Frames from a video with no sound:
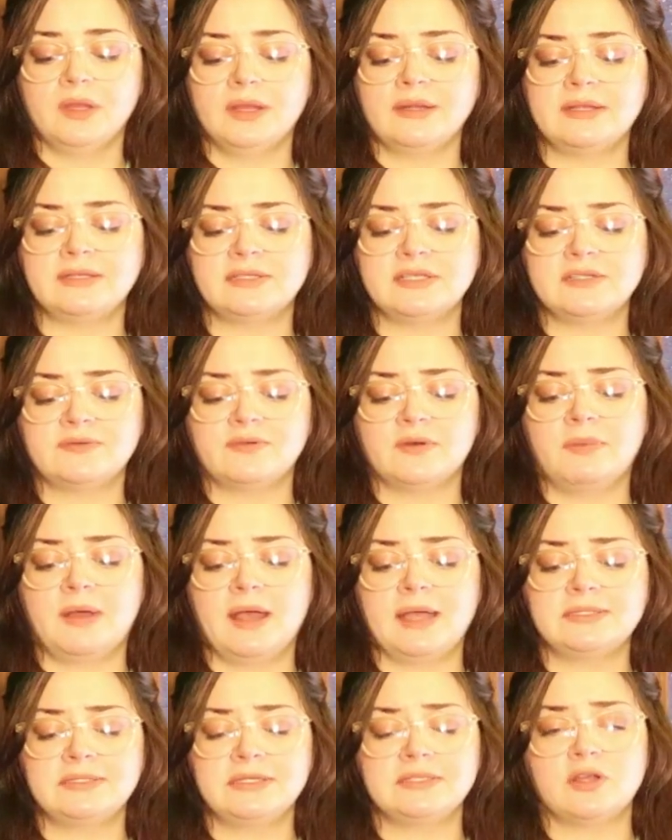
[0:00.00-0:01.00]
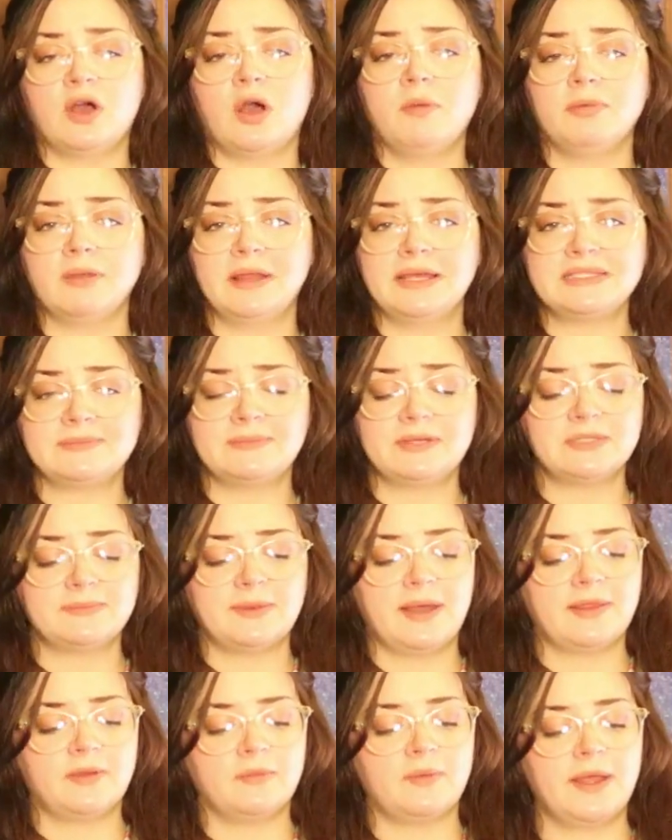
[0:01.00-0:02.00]
This is for Pisces, all placements
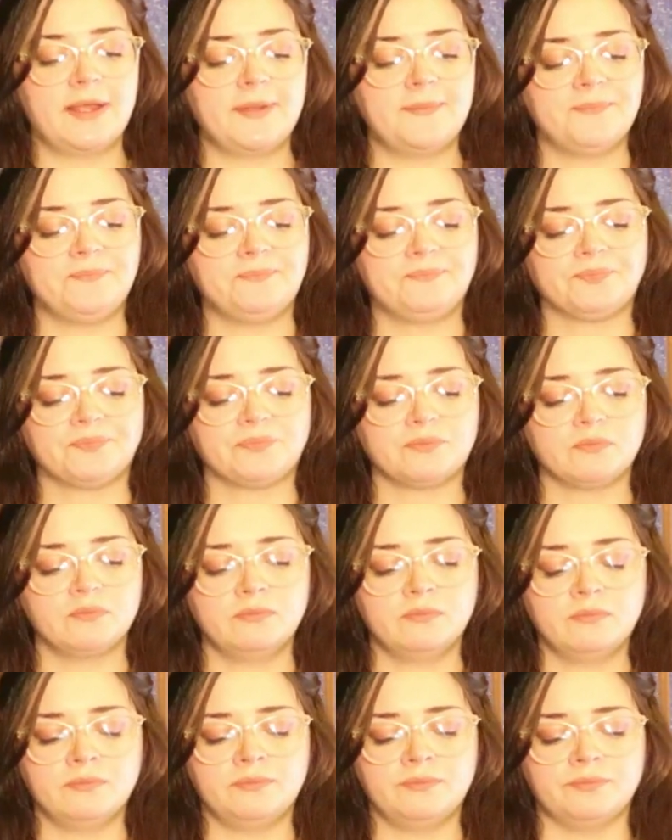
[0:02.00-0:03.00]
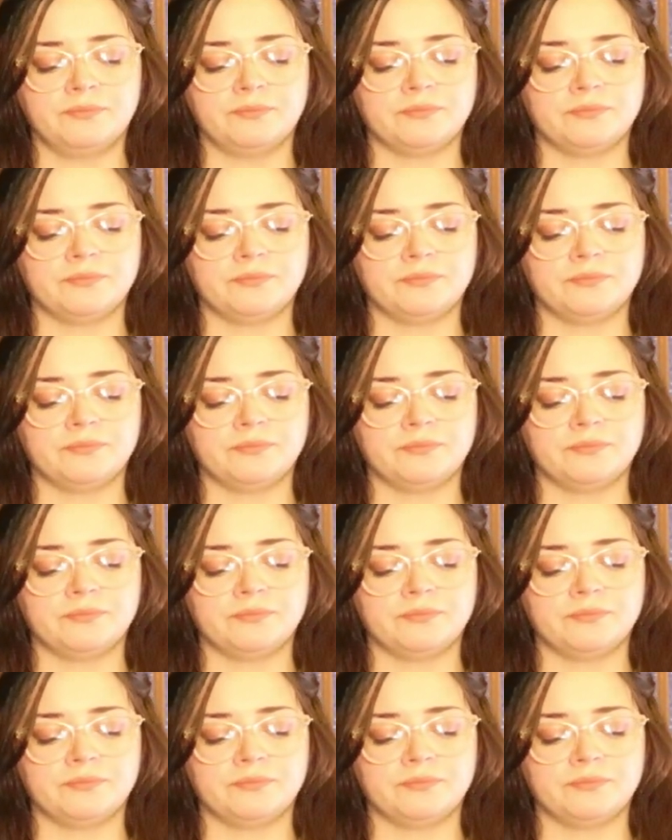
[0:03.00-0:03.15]
by the way.